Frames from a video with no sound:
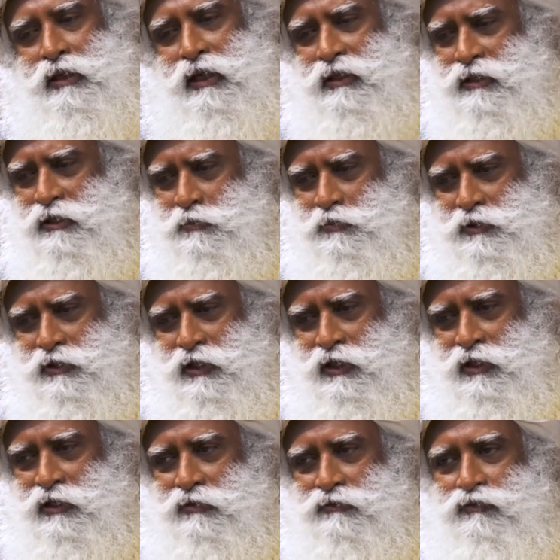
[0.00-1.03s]

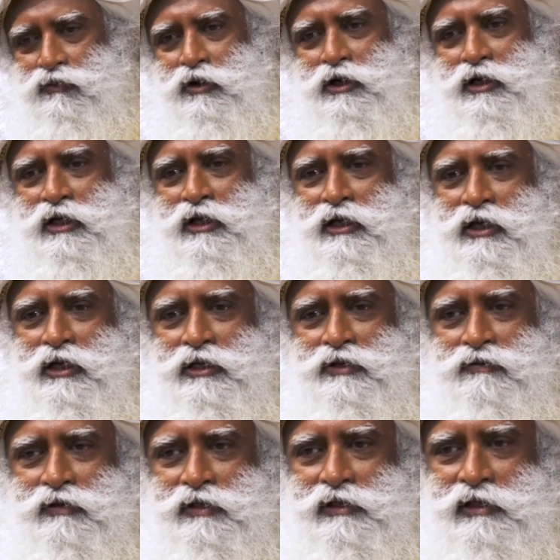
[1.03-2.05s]
90% of what he needs
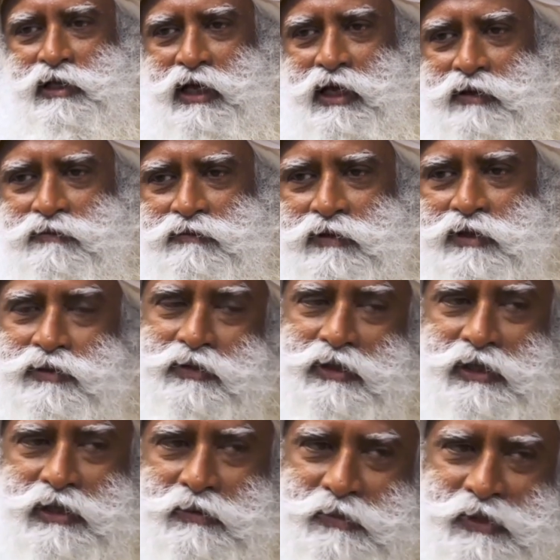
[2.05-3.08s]
for his life is
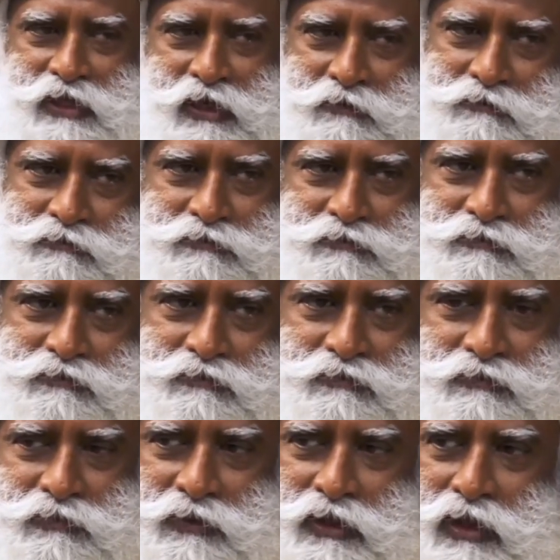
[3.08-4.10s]
within himself.
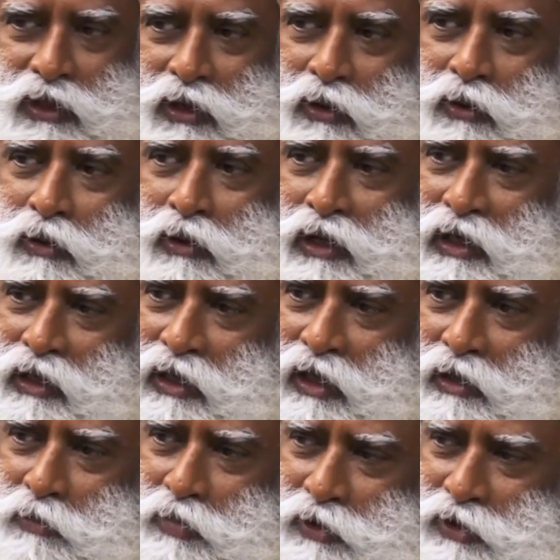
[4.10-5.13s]
Only
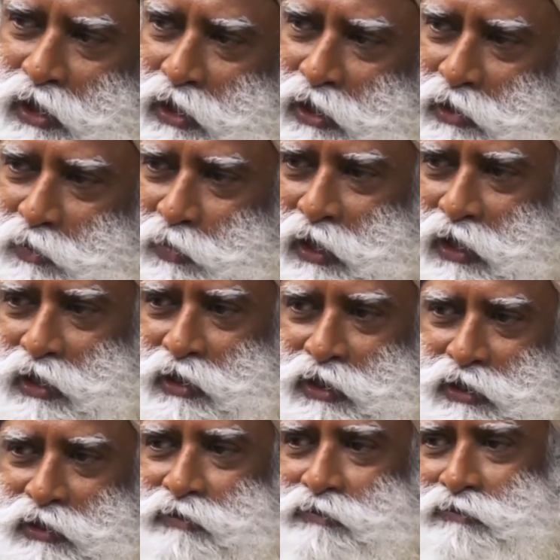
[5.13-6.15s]
10%
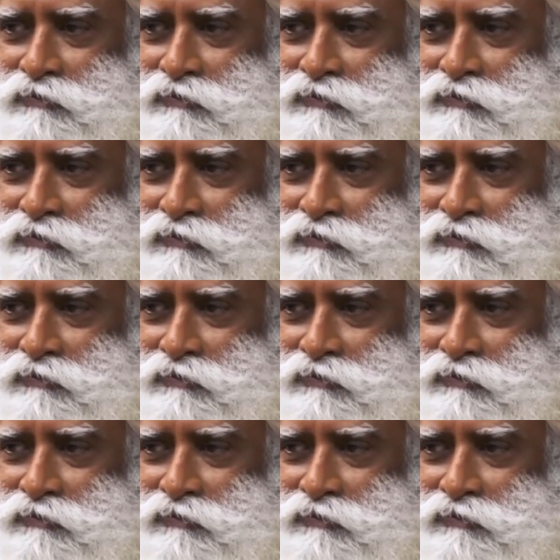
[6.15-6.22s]
parenting.